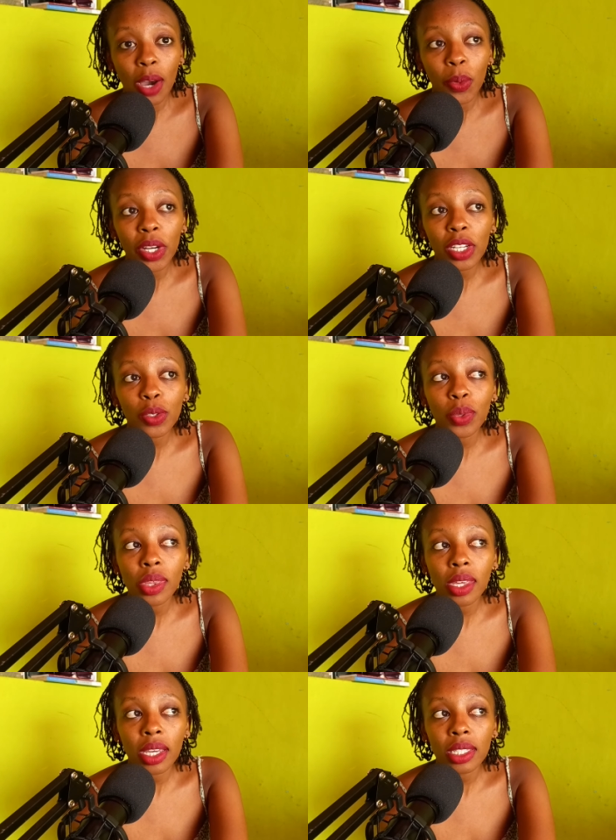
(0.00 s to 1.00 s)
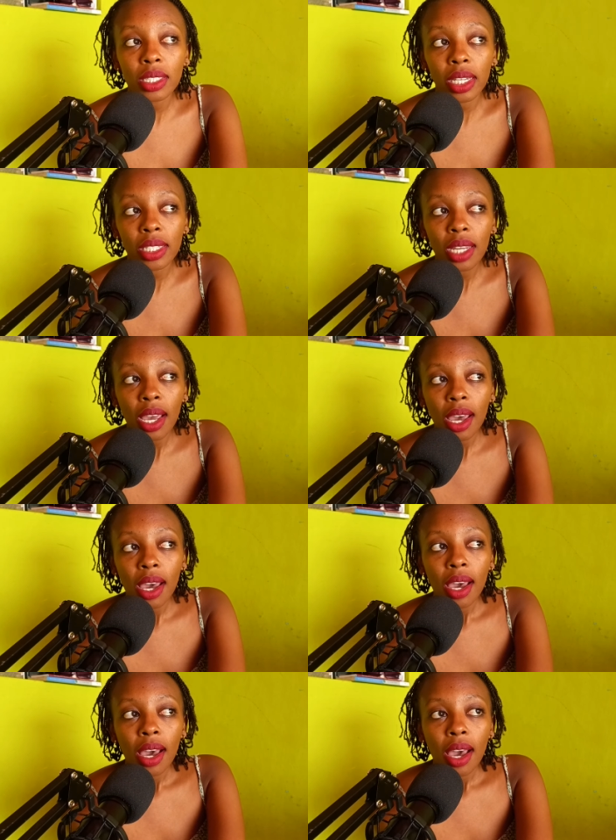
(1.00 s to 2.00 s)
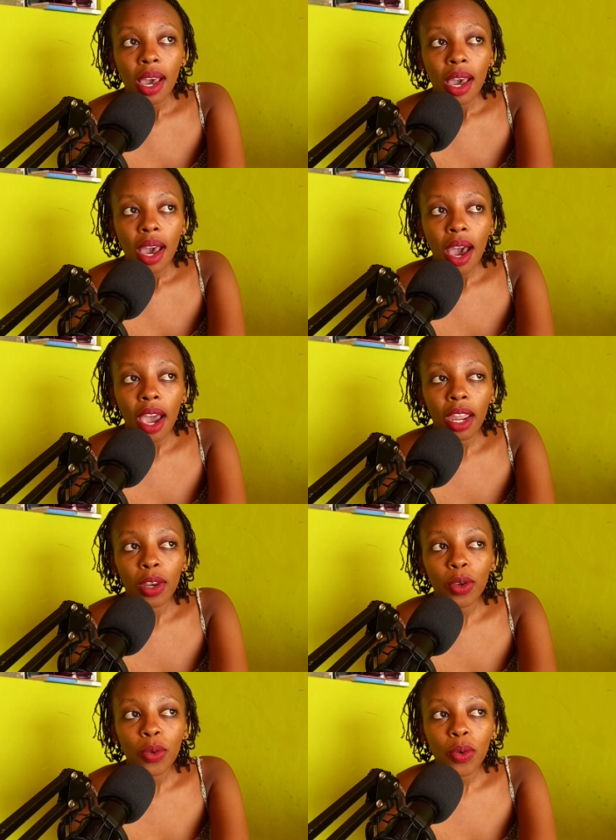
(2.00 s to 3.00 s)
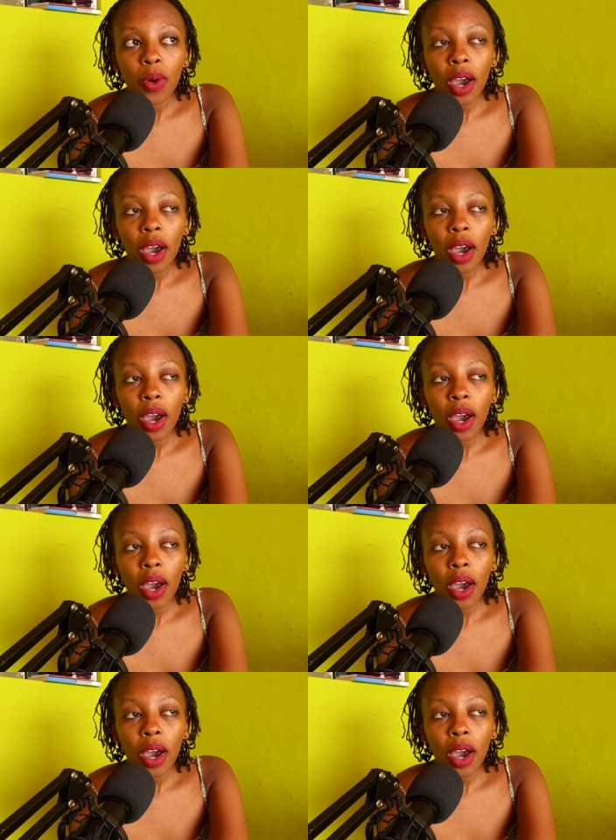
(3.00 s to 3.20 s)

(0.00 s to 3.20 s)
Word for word: I want to do things that I know